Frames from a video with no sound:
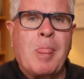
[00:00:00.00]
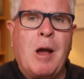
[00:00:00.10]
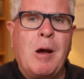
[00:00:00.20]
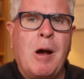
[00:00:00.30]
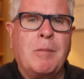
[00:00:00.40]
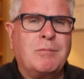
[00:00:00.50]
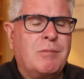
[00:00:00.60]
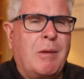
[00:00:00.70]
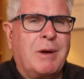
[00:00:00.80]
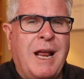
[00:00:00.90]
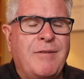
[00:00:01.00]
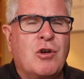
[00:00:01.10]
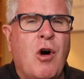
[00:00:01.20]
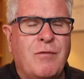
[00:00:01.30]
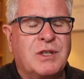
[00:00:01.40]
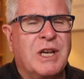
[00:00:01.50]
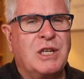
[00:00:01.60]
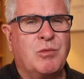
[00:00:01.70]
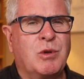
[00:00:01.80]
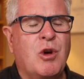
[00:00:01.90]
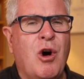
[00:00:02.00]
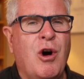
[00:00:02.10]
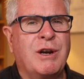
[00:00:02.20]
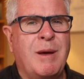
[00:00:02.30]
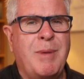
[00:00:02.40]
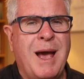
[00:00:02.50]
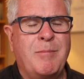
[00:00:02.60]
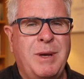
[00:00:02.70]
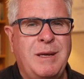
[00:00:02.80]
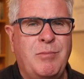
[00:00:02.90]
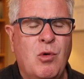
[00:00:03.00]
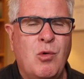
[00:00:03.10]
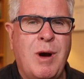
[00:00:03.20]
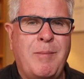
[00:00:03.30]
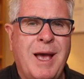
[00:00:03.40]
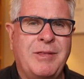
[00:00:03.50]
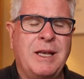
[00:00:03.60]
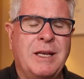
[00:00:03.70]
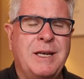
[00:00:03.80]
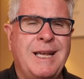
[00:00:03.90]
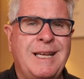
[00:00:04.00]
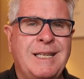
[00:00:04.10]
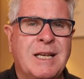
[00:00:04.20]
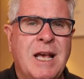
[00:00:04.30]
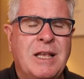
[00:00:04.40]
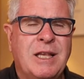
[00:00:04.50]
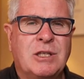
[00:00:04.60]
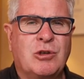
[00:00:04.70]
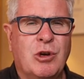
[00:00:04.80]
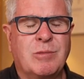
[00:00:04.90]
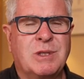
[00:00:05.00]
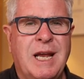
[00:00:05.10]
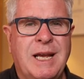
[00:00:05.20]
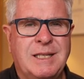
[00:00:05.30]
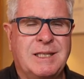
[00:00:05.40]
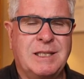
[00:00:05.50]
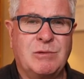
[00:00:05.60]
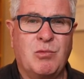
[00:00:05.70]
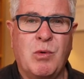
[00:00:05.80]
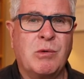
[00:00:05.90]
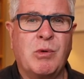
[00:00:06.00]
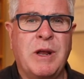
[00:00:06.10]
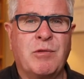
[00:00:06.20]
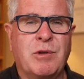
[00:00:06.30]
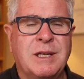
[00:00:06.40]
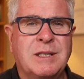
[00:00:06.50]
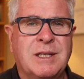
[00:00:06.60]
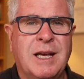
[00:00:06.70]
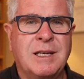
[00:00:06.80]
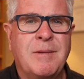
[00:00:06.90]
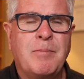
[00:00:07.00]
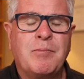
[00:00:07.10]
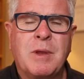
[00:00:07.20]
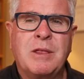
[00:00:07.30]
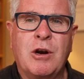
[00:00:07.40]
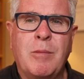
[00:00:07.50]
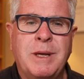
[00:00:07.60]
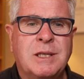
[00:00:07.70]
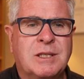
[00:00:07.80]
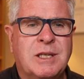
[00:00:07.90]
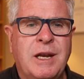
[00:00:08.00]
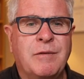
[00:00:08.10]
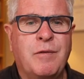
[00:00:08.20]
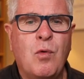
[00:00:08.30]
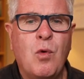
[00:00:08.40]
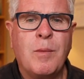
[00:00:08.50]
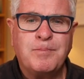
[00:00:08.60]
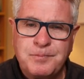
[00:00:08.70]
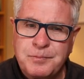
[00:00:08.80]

I'm going to have a conversation with God about people, about their needs, their circumstances, whatever it is that I'm interceding for.